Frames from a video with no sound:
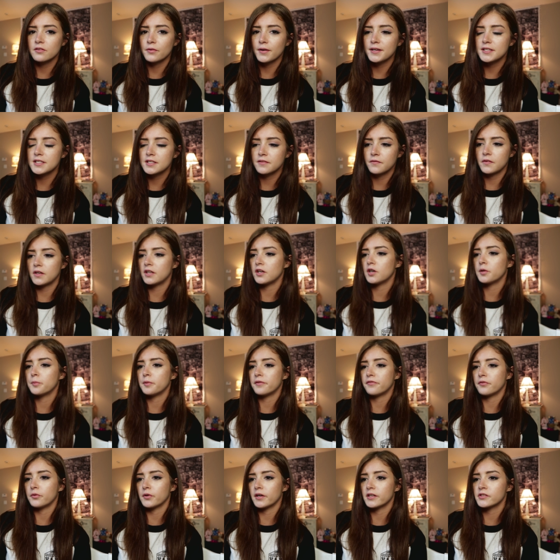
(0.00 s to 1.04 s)
the rest of the video
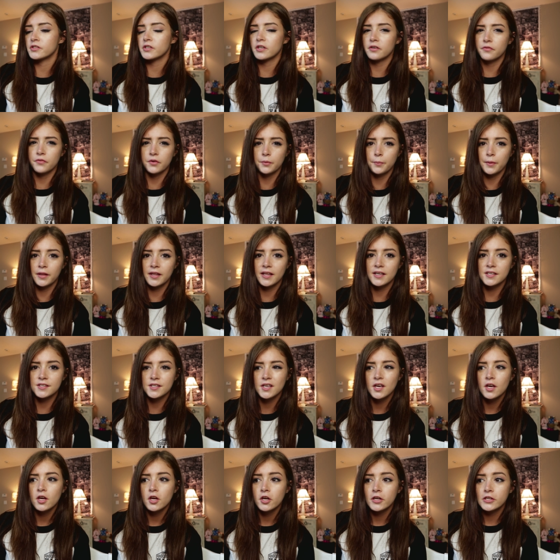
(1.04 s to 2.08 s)
before I started filming this,
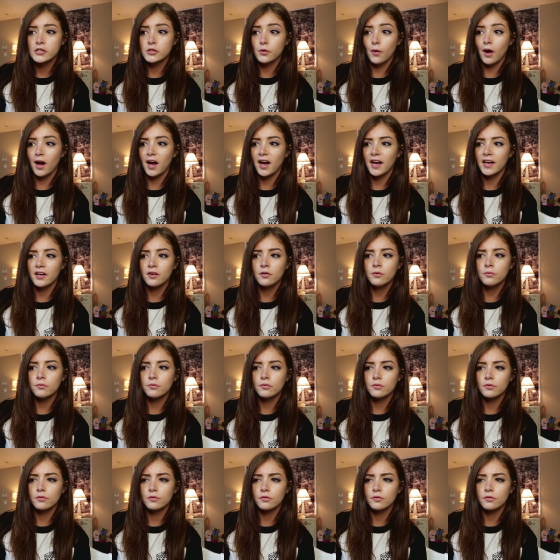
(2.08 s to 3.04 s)
so I don't